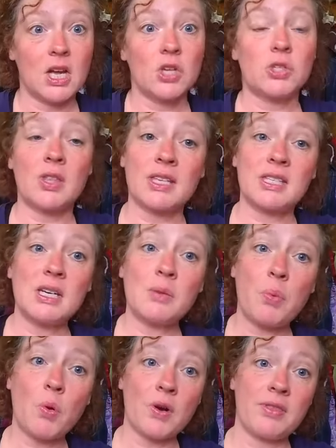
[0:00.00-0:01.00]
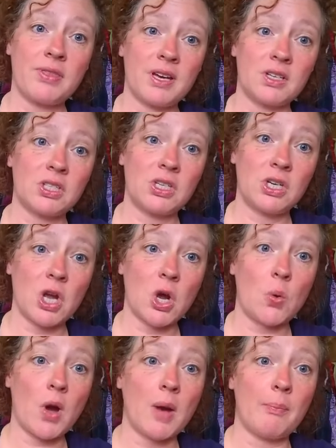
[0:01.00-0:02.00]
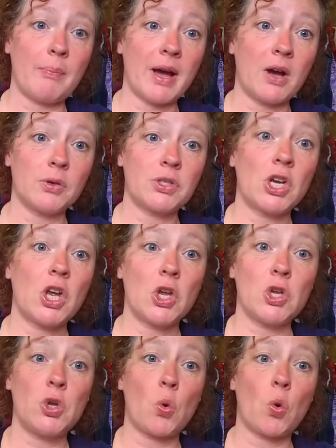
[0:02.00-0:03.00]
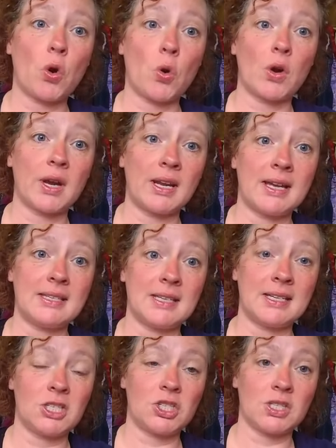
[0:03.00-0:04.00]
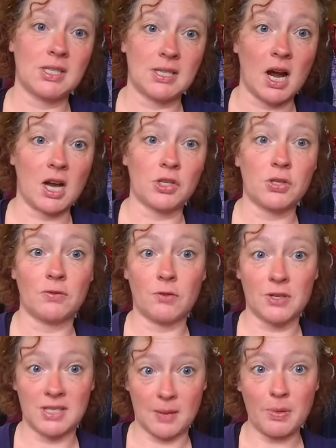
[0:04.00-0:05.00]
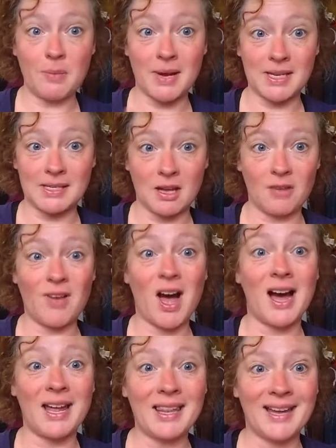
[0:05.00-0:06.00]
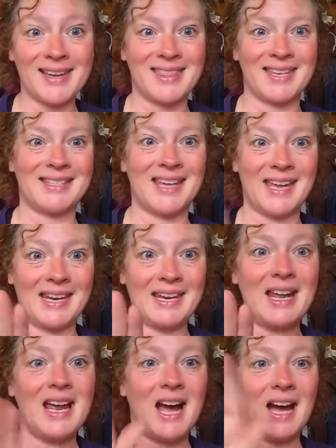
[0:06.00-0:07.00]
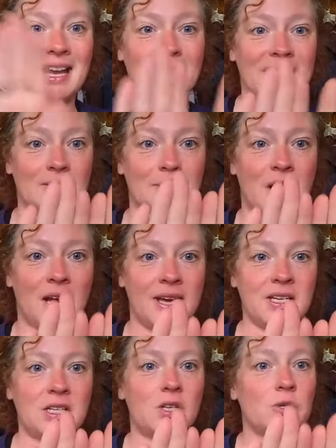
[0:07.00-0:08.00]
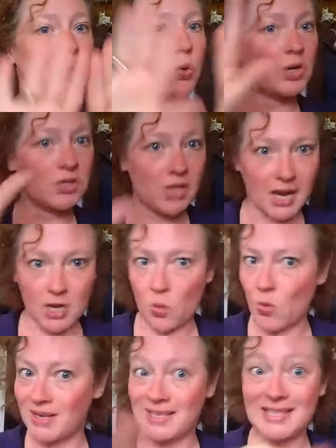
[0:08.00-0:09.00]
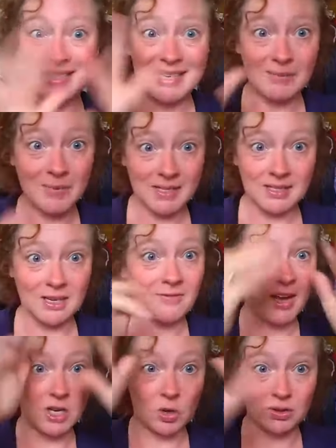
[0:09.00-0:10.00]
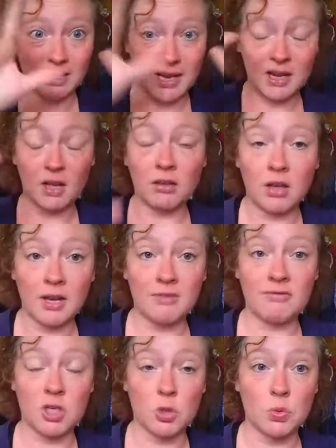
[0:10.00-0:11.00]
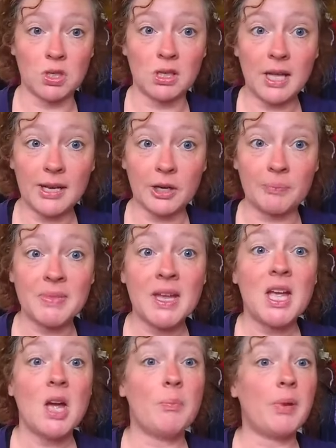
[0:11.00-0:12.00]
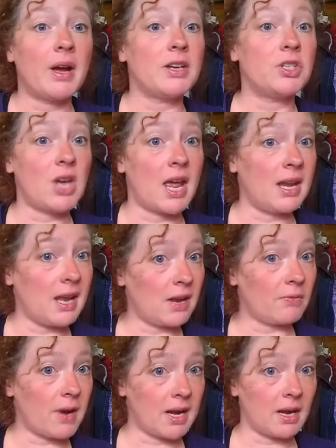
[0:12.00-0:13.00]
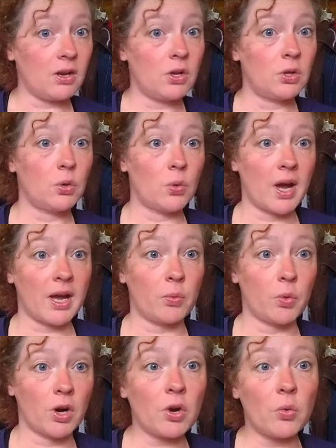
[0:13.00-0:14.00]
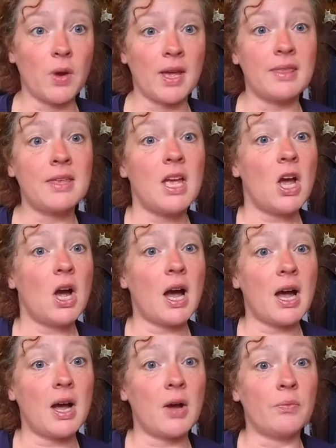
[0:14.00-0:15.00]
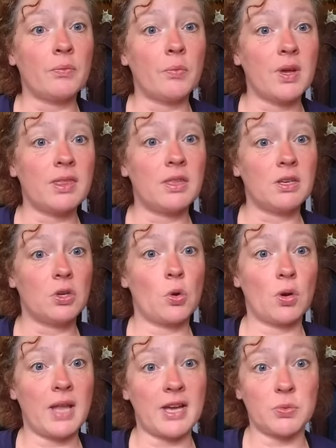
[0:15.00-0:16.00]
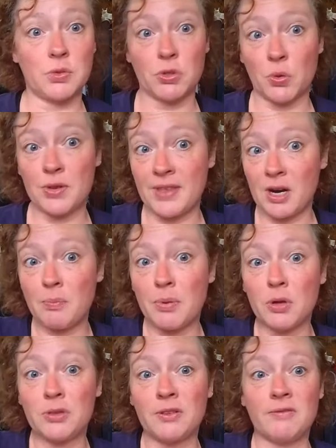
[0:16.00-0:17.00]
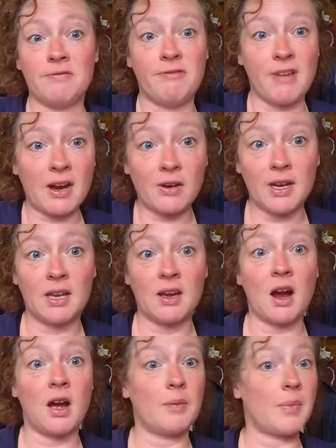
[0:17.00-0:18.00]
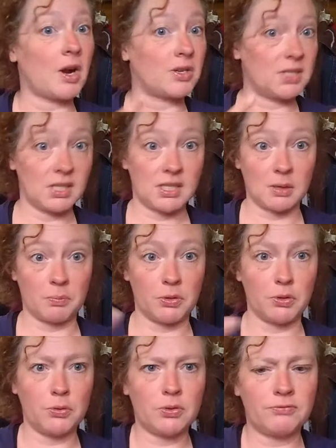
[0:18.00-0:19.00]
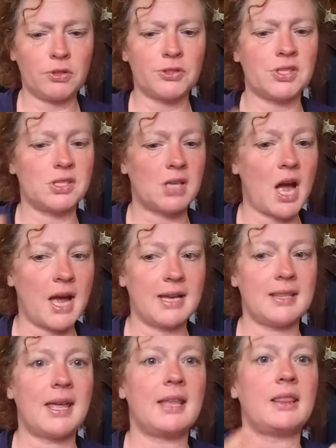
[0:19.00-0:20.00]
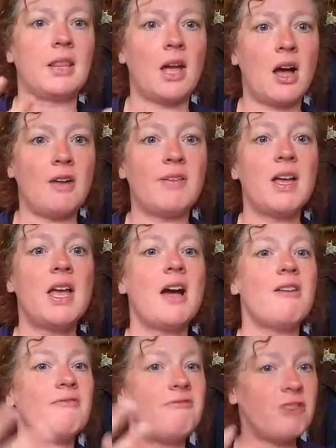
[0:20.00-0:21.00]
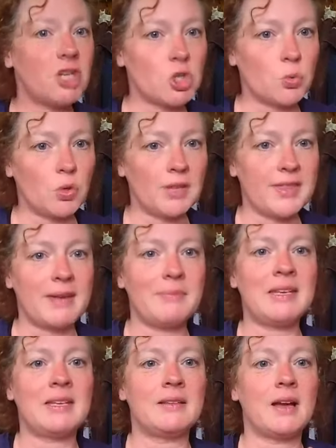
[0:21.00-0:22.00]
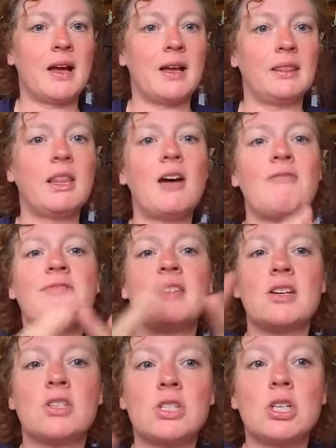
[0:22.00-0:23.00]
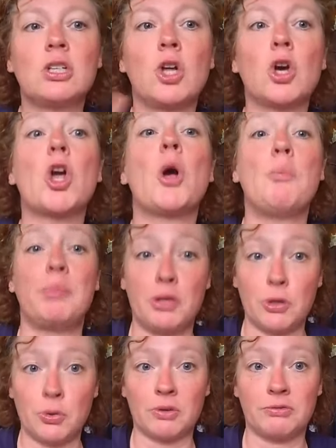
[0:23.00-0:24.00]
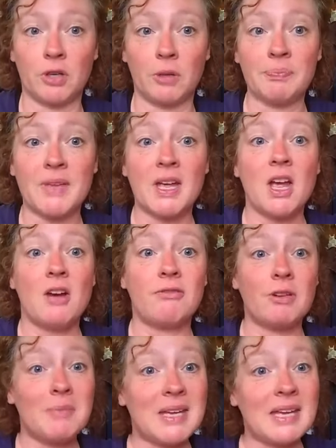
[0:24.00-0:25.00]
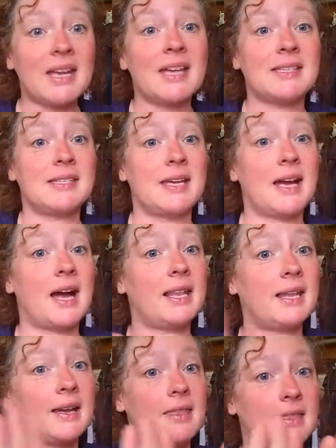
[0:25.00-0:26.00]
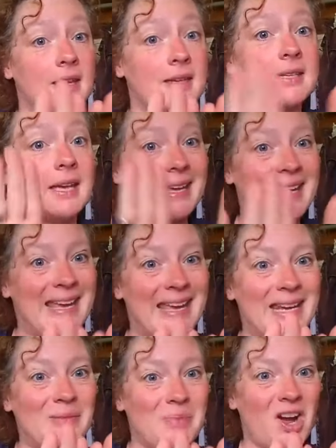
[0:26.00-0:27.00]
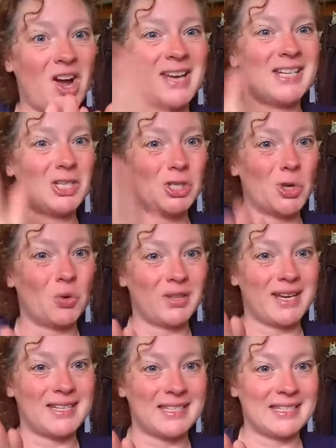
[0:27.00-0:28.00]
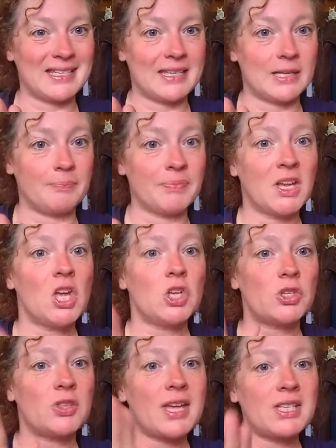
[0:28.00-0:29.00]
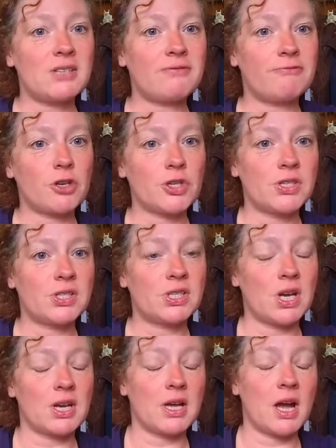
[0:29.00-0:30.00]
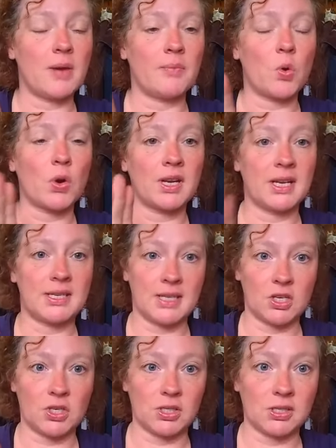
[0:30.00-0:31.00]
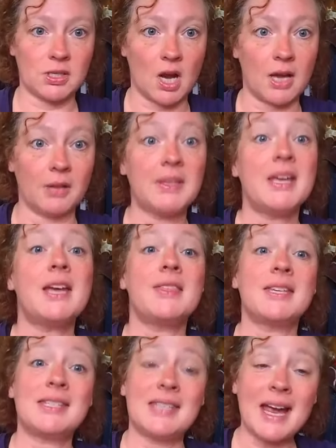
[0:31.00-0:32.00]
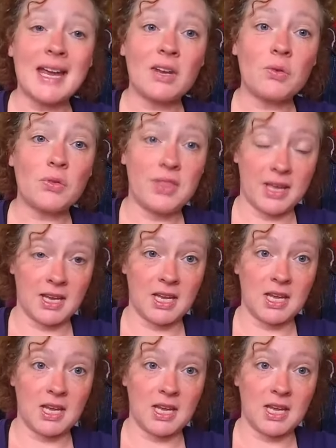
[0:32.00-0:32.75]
So that's an important thing to know about your organization style. So for example, myself, I like things hidden. I like them behind closed doors. I don't want to see my stuff. I don't like a lot of visual clutter. But Jen and Raina, who I work with Your Last Resort, they're both very artistic, beautiful design. They love visual. They love things to look beautiful. For me, as I say, I like things hidden behind. I don't like to see them. So that's the first organization style. The second thing,